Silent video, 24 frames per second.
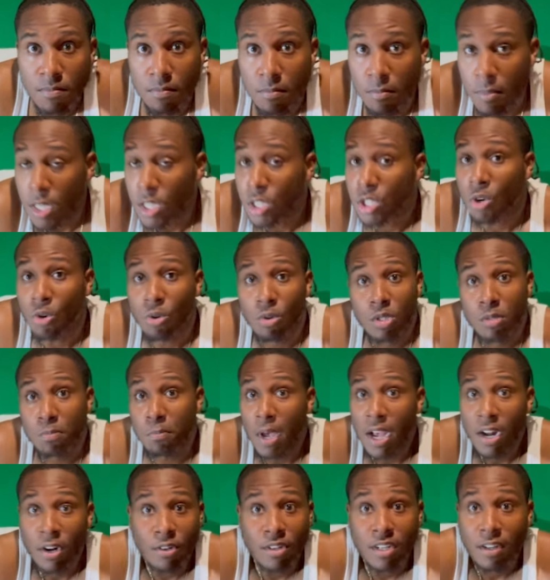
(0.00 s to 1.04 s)
Minnesota was
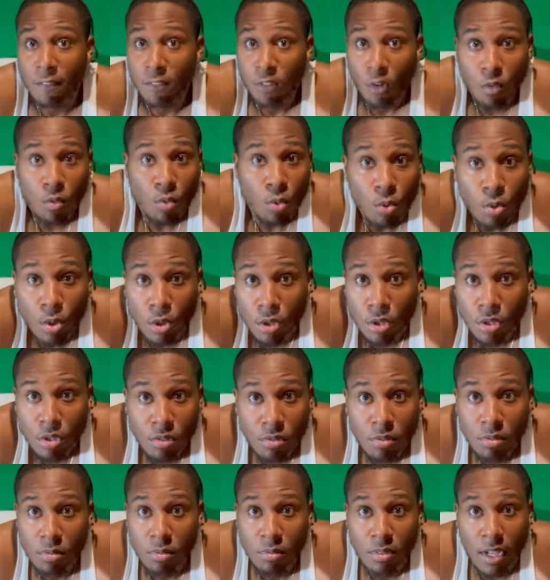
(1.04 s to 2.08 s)
better in the fourth quarter.
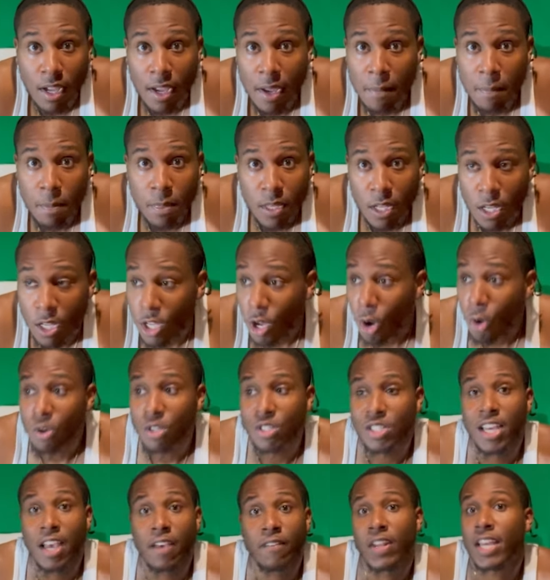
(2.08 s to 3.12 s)
Okay?
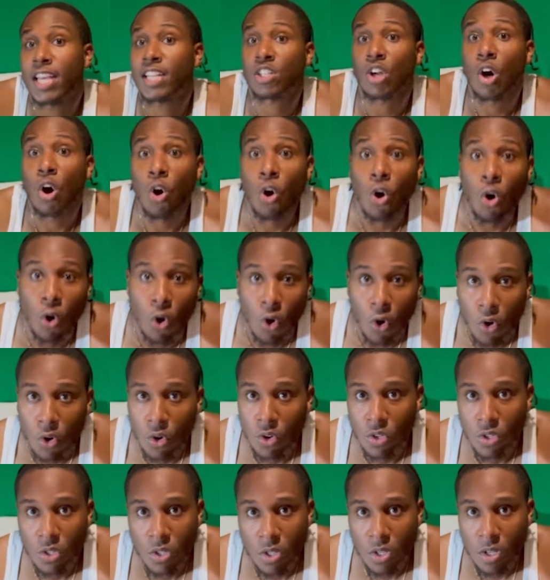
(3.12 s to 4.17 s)
Jokic gave it his all.
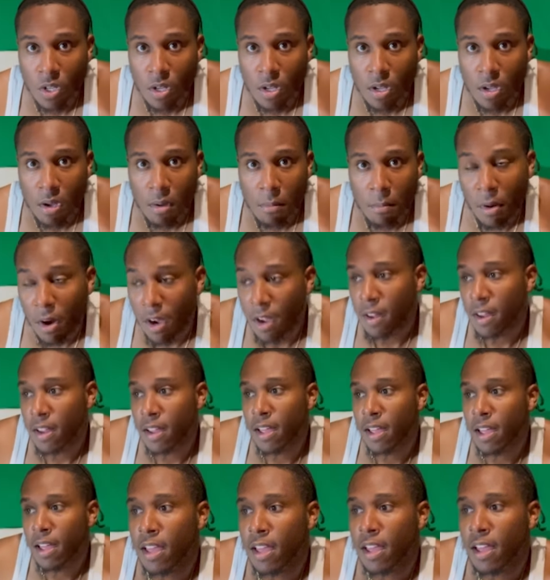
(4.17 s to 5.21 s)
But
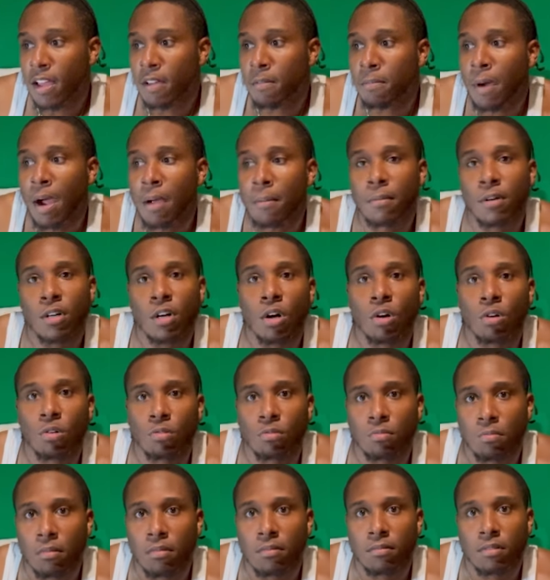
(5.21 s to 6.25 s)
if Mike
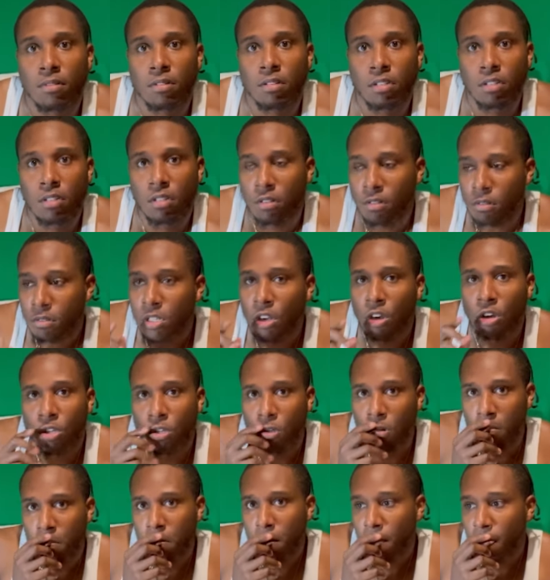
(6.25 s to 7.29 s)
Malone, I'm talking
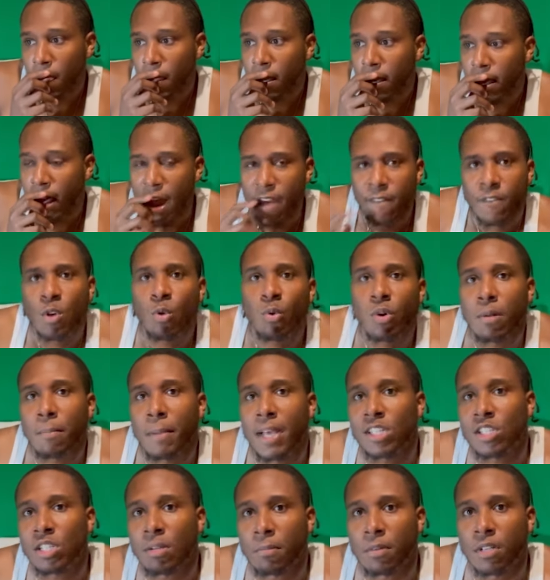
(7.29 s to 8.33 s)
to you, if you would have
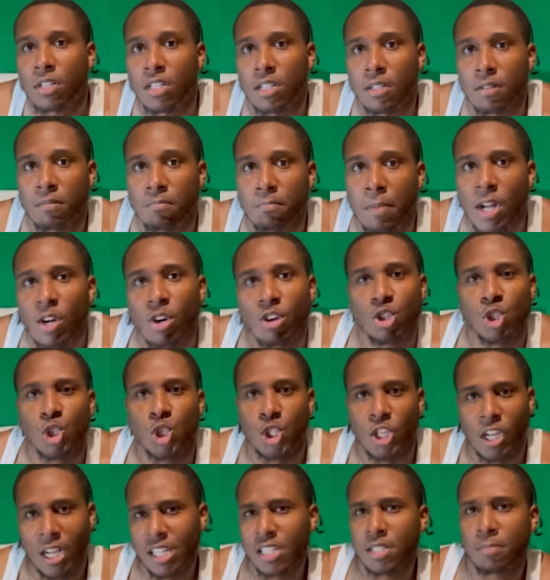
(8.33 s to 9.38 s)
made some better
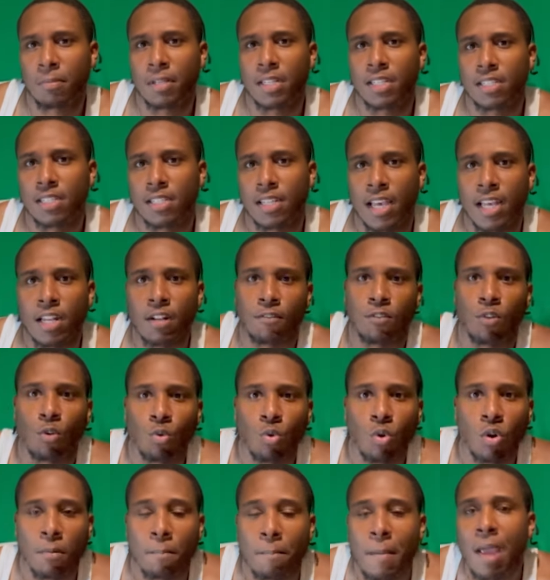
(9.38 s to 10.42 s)
adjustments in the
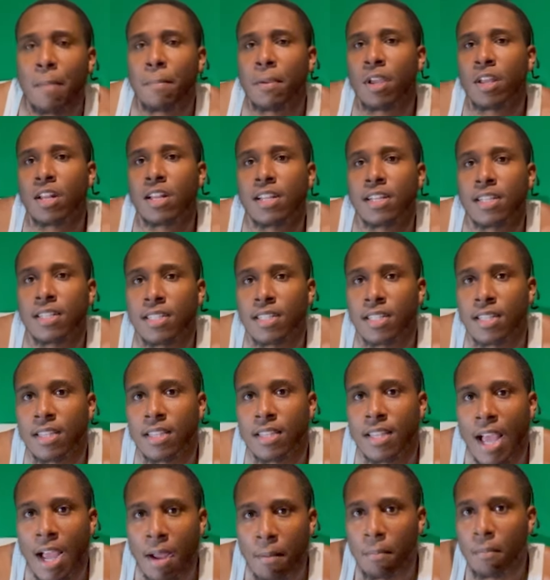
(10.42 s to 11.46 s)
fourth quarter, maybe
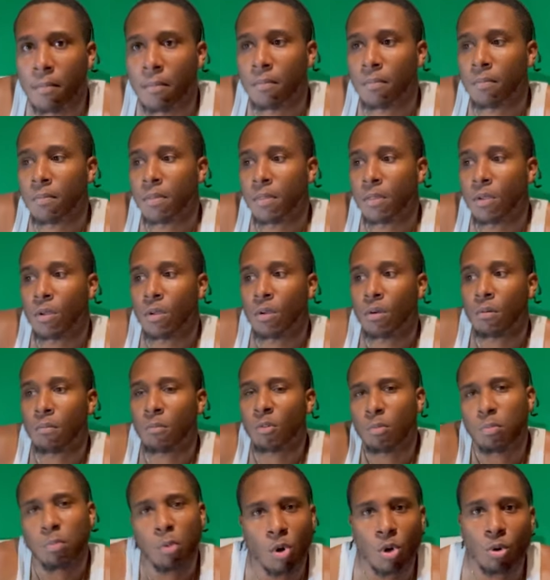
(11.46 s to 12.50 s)
that
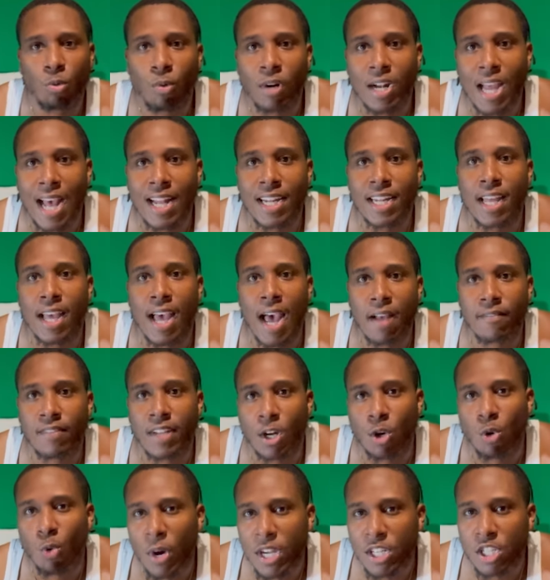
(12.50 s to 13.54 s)
reporter wouldn't have
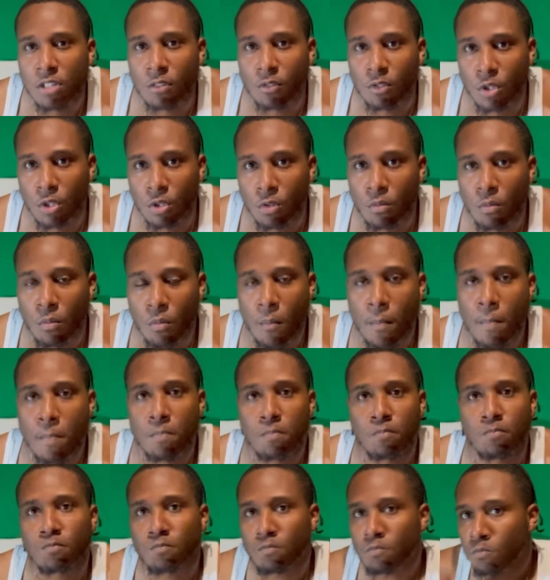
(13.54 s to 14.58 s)
that question for you.
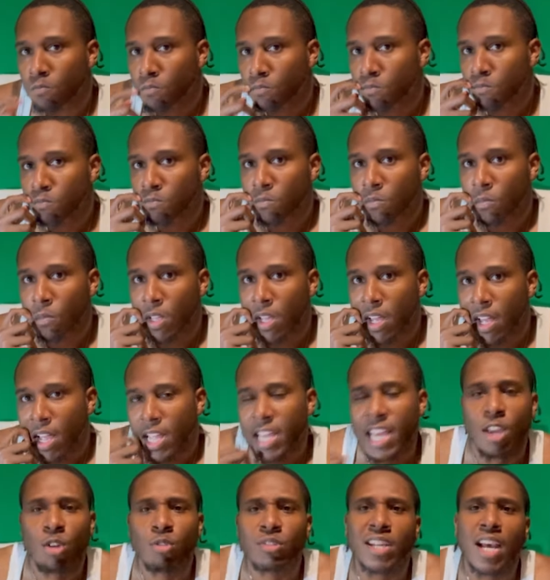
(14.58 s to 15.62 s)

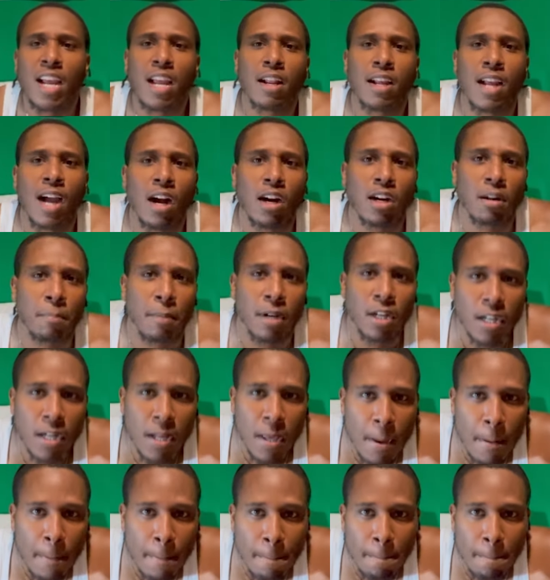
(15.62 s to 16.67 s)
Can you take accountability?